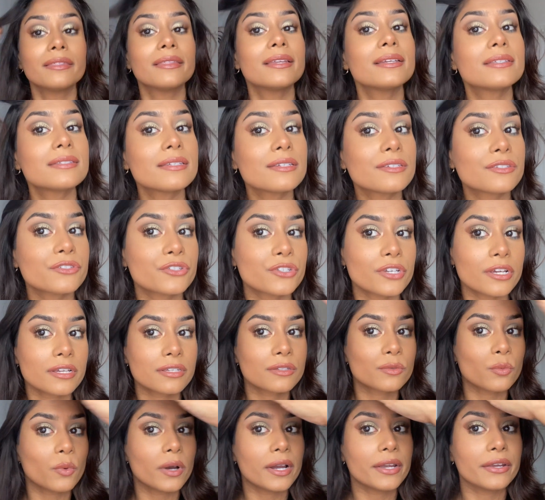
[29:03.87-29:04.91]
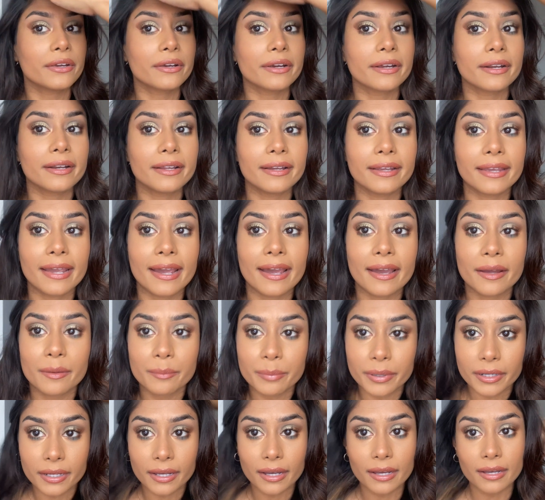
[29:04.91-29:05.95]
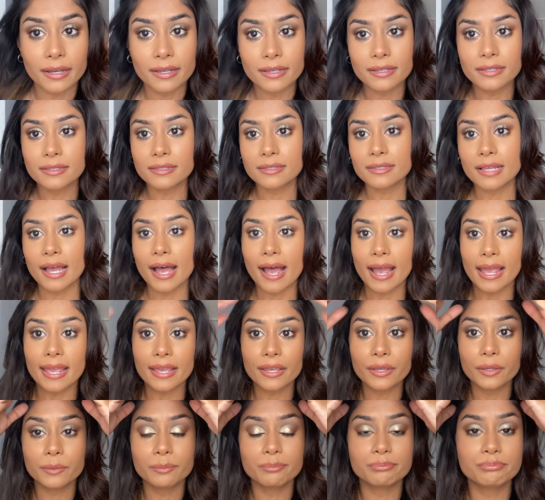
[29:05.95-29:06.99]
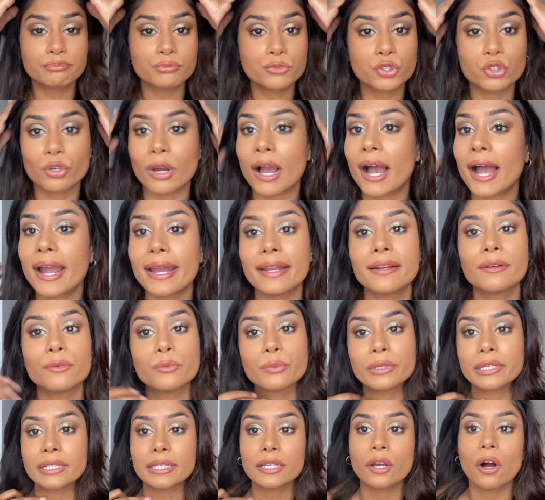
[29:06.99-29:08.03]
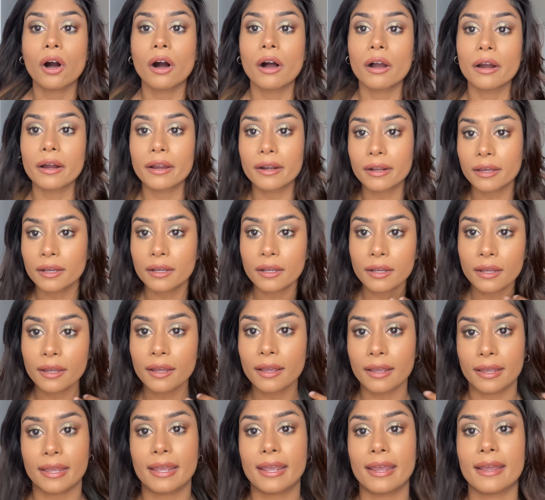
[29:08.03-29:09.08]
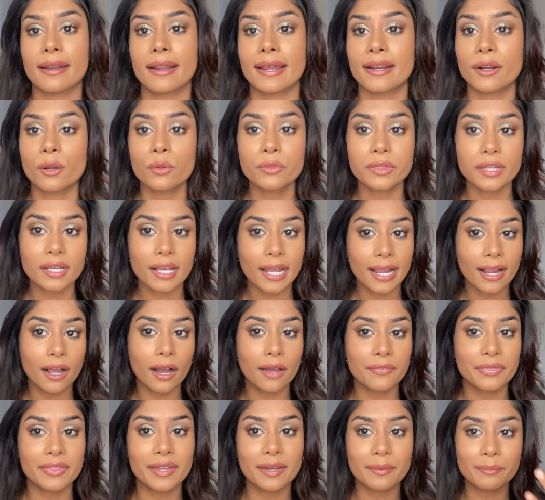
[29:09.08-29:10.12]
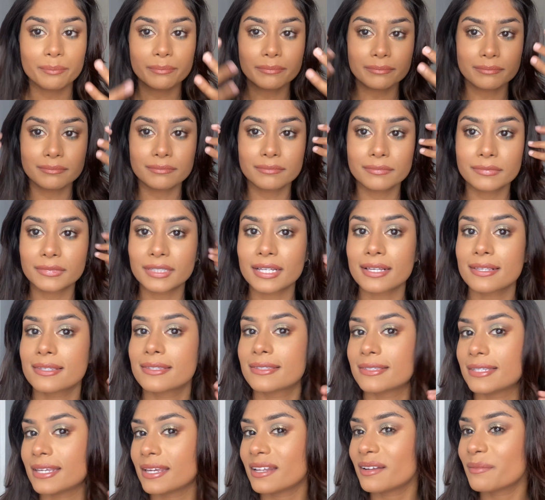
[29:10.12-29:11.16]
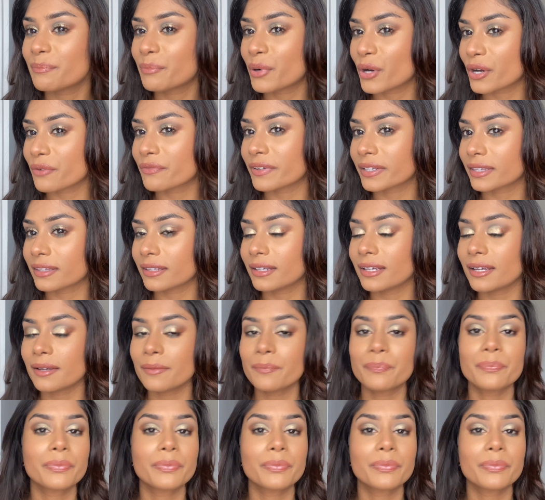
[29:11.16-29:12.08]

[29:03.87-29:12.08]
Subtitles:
This is just what you're gonna get because I tried really hard and I don't think I got them to sit perfectly.